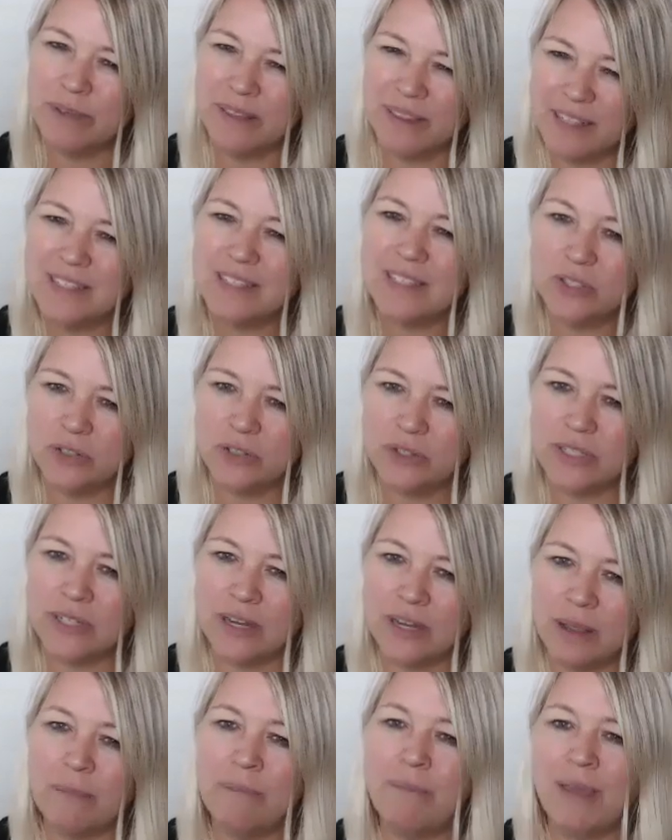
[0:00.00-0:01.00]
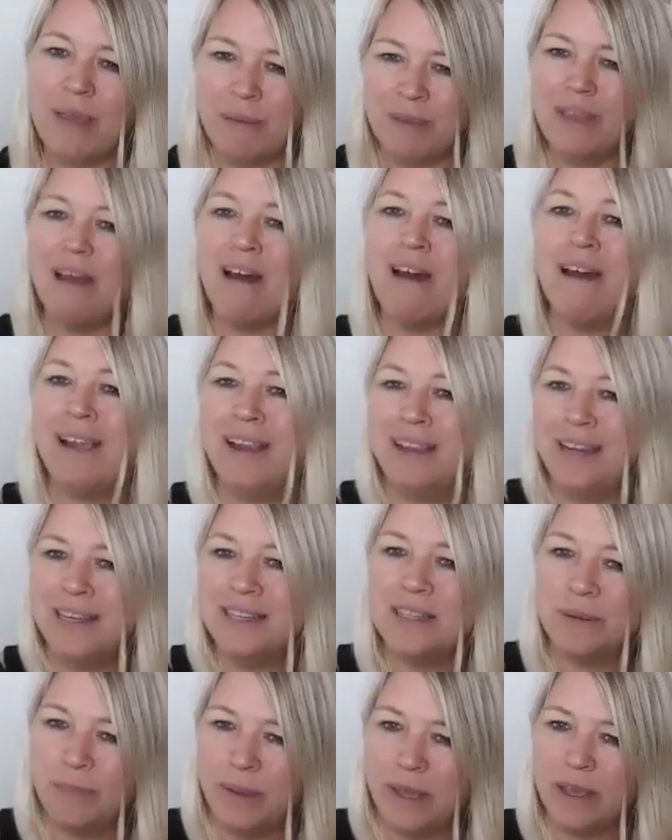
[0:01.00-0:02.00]
me. That's interesting. Maybe I
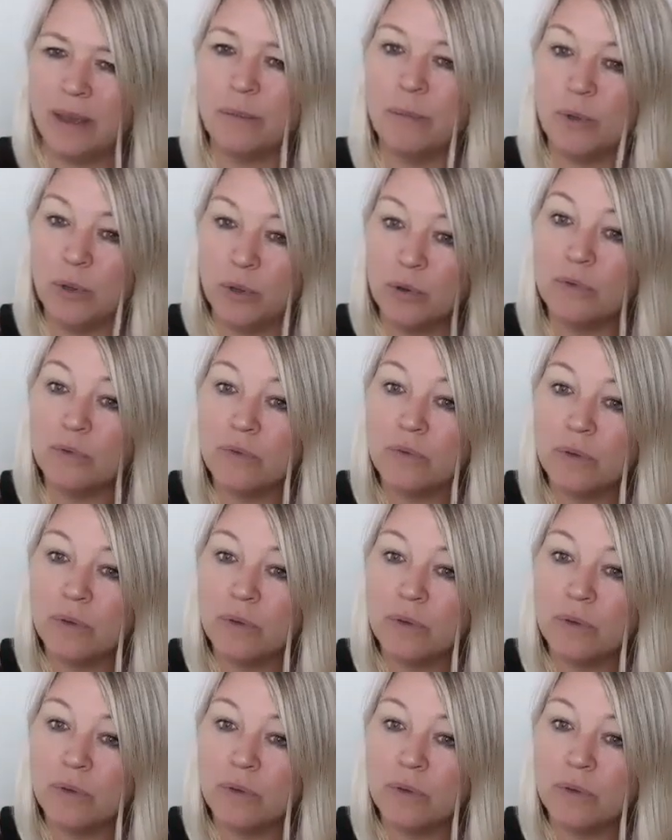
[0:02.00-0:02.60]
need to make a move.